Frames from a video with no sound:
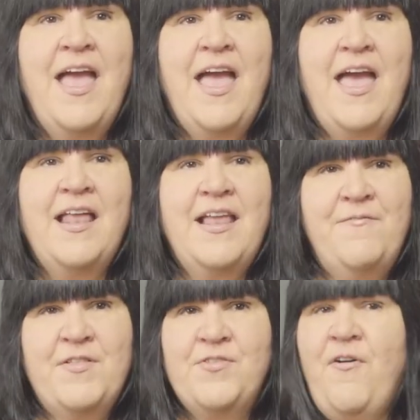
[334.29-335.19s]
and
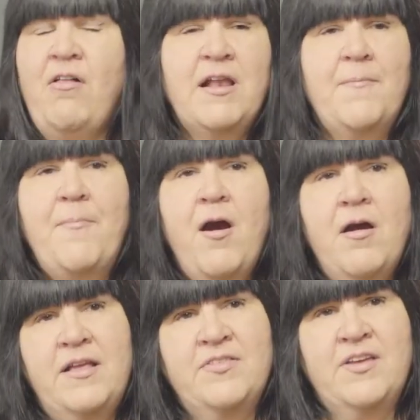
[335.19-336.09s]
if it's falling
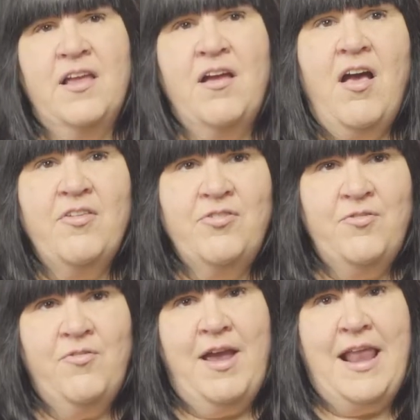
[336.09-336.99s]
apart, it's going to cause
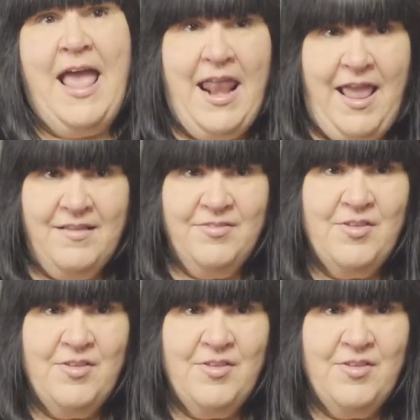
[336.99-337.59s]
you great headaches.